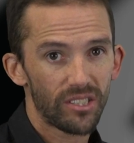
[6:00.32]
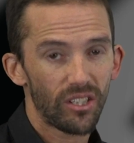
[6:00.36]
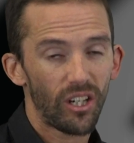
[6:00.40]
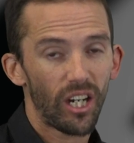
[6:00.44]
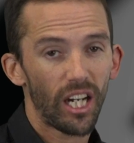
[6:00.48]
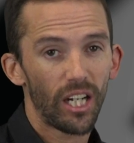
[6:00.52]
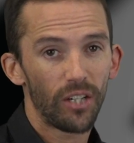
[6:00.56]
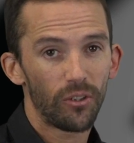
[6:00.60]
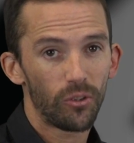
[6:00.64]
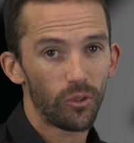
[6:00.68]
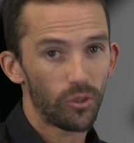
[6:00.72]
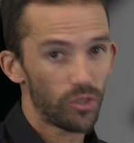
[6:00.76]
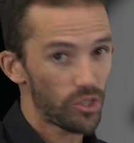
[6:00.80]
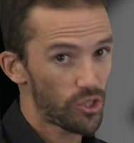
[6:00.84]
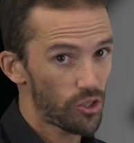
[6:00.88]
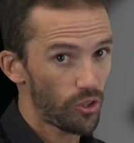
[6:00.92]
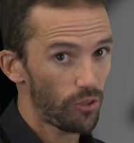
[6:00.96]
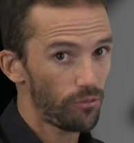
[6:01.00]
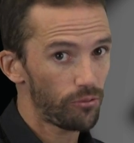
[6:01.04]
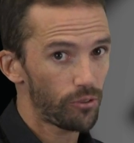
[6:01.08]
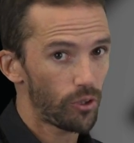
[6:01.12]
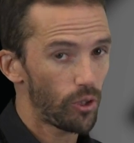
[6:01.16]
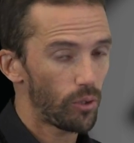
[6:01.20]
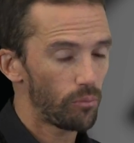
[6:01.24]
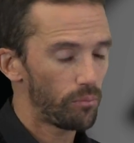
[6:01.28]
tire or a
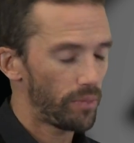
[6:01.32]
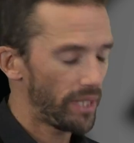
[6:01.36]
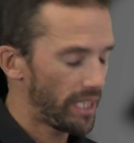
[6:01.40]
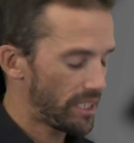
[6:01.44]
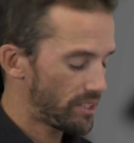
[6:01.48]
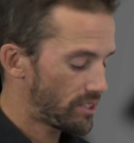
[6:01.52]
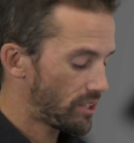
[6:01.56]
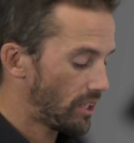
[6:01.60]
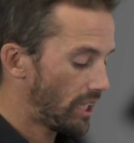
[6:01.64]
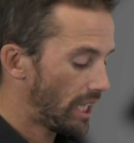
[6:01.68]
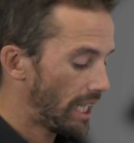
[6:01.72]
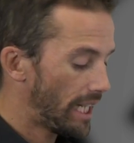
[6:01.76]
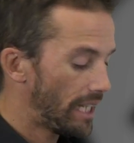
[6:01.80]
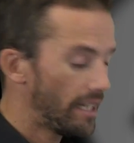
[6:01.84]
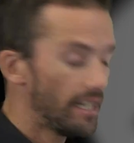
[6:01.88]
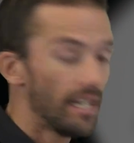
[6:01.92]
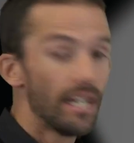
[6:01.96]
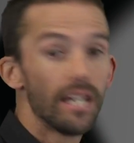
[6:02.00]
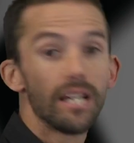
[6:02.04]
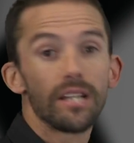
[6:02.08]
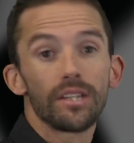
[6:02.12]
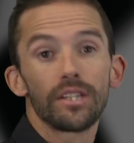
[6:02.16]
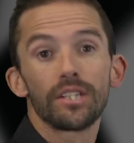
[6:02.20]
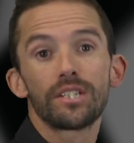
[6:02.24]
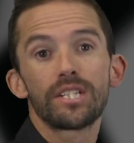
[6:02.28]
soft compound tire,
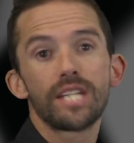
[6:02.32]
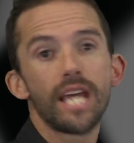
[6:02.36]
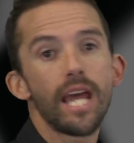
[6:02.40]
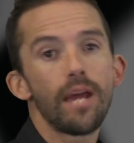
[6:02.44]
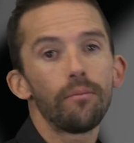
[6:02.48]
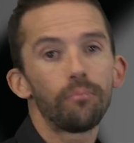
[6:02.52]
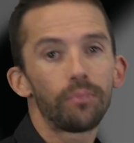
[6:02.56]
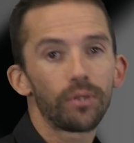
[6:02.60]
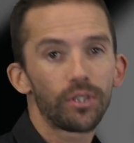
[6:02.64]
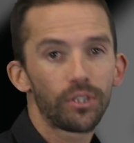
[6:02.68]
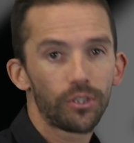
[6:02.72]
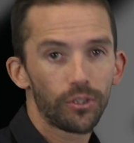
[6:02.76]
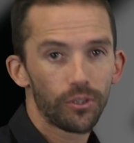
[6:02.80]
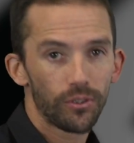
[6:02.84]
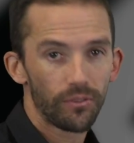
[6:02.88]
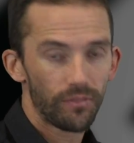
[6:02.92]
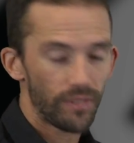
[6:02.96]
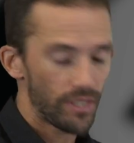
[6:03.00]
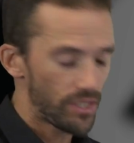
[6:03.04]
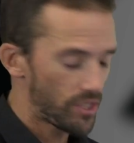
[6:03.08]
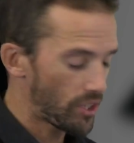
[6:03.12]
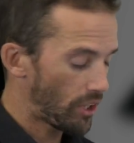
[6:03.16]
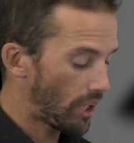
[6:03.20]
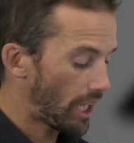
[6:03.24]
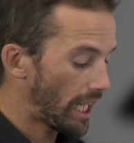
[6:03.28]
the temperature of
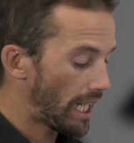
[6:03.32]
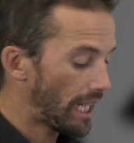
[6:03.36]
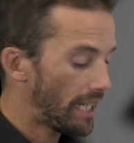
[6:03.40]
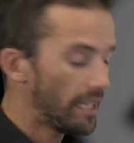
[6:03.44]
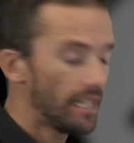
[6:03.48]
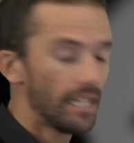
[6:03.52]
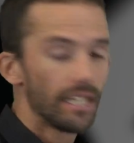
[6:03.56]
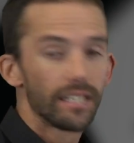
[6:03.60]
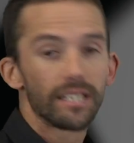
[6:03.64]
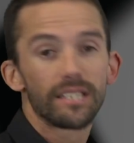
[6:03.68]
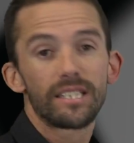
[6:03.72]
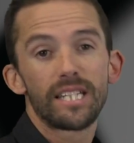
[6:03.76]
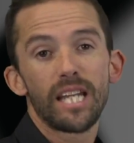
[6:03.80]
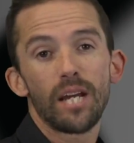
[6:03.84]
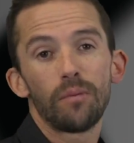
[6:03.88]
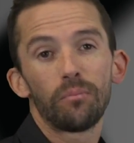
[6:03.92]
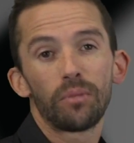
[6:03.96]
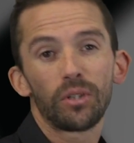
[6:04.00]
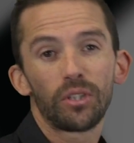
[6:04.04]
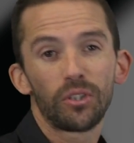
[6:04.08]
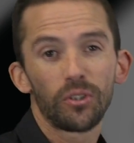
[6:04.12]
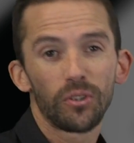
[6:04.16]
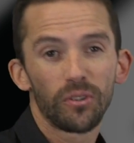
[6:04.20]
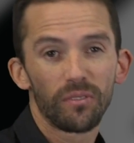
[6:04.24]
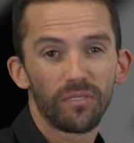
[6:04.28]
the tire, the
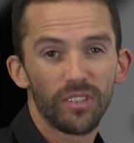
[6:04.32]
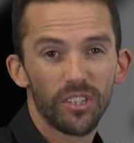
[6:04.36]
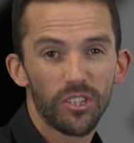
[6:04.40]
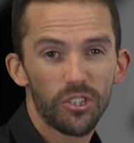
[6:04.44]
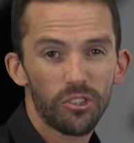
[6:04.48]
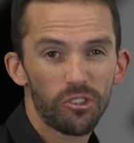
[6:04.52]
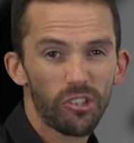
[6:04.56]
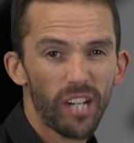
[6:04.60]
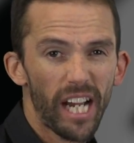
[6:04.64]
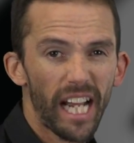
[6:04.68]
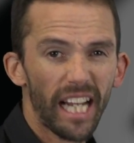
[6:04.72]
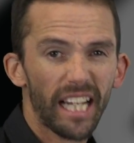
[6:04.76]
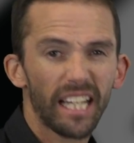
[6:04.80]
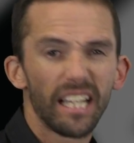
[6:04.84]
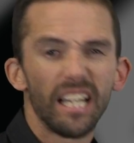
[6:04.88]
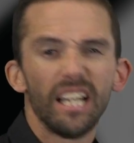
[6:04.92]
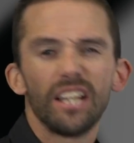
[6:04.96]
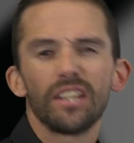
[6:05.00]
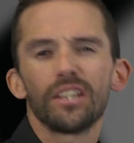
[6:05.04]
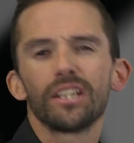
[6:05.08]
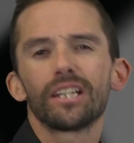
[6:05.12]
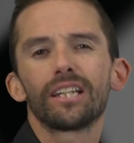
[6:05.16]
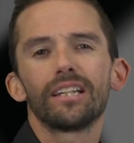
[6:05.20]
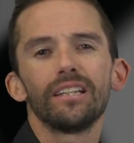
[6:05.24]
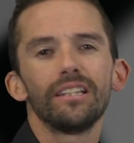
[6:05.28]
temperature of the track,
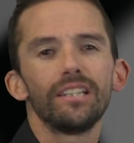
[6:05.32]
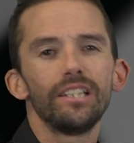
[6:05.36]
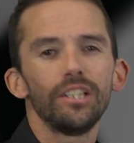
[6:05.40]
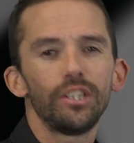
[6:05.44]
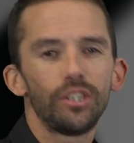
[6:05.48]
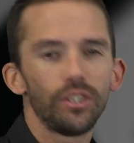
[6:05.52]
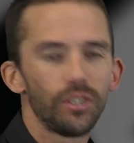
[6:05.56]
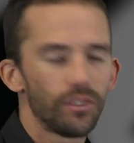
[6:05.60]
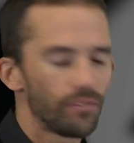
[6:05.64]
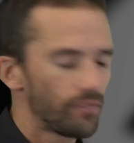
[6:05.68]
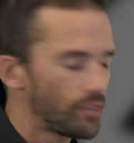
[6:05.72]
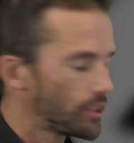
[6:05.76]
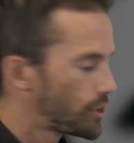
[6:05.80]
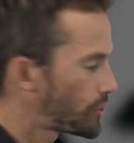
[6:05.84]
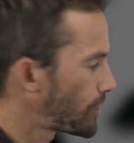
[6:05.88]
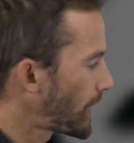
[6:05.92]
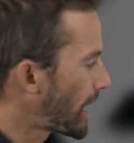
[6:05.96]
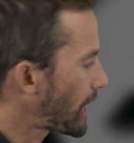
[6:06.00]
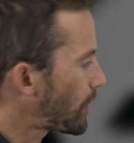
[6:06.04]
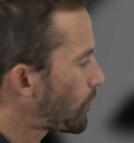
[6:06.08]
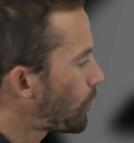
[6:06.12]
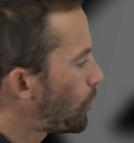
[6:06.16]
the condition of the track.